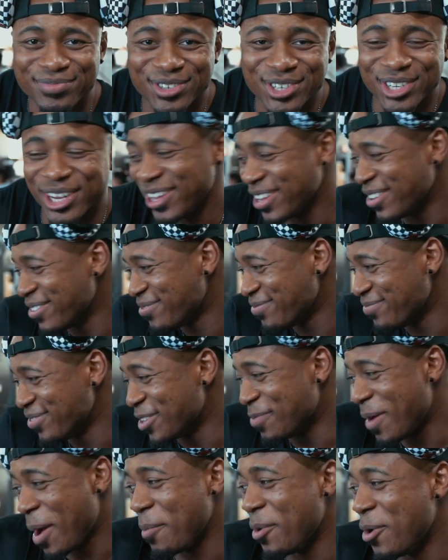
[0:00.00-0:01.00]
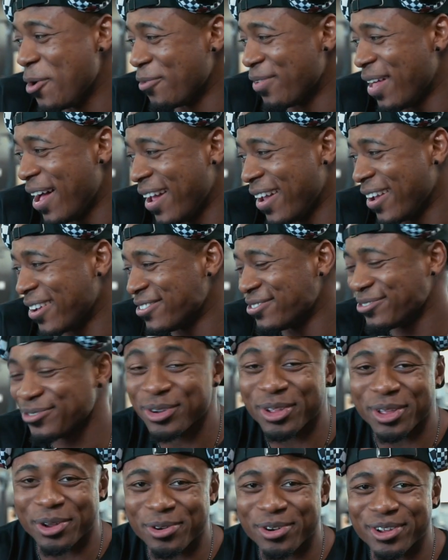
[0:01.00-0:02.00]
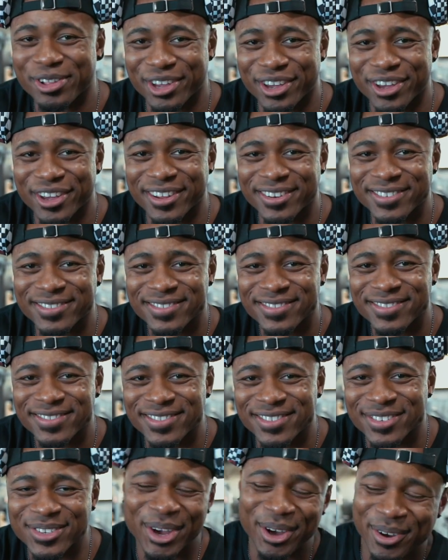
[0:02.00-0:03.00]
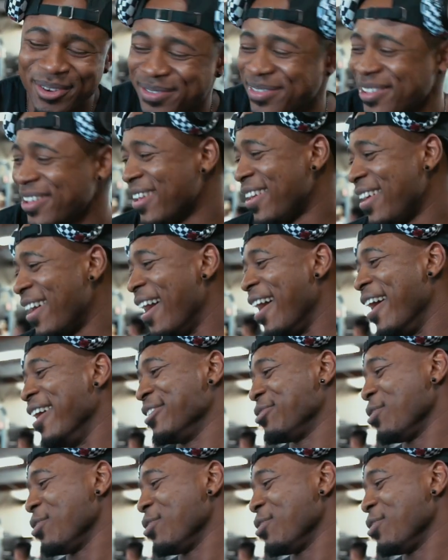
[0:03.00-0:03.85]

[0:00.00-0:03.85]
Shit, this might move like really, really good. So, all right,